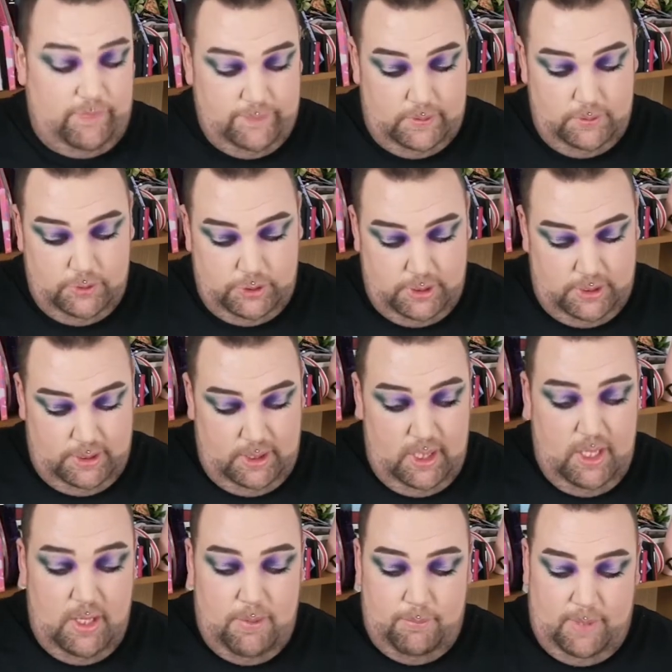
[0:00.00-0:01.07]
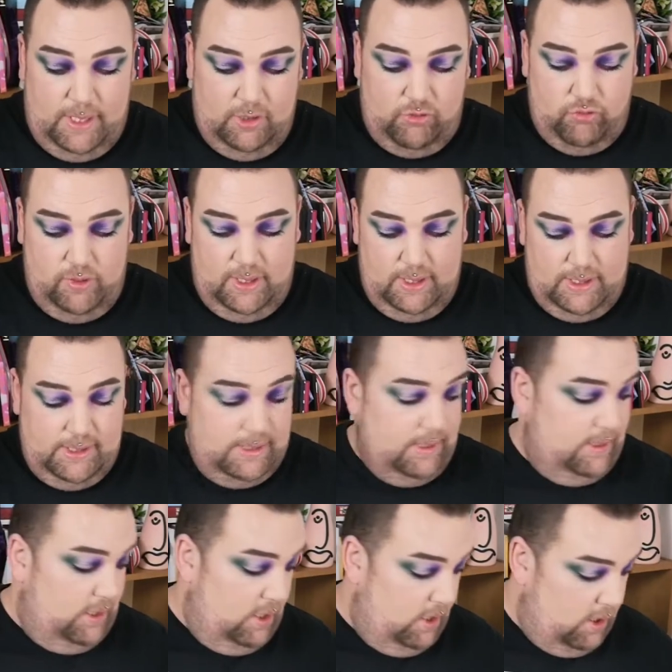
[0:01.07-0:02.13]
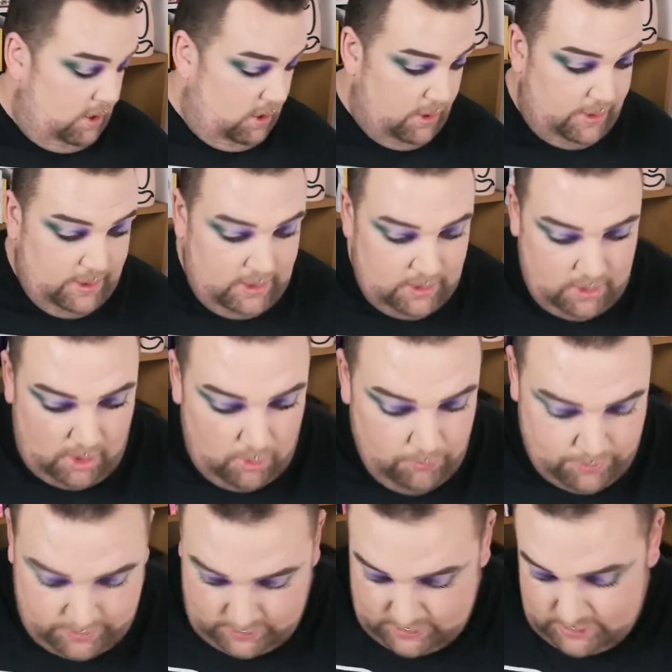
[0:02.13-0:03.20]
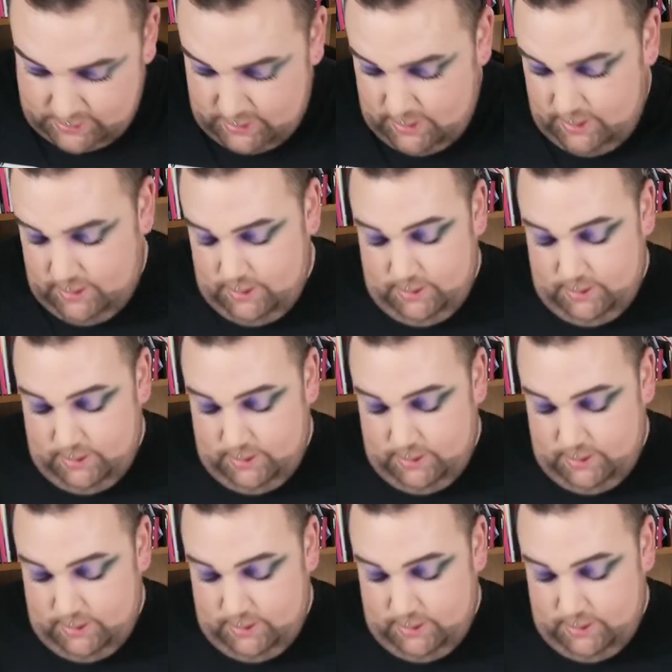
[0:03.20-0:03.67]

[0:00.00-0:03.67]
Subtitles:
Revolution. Matrix. Oh, I need to open this.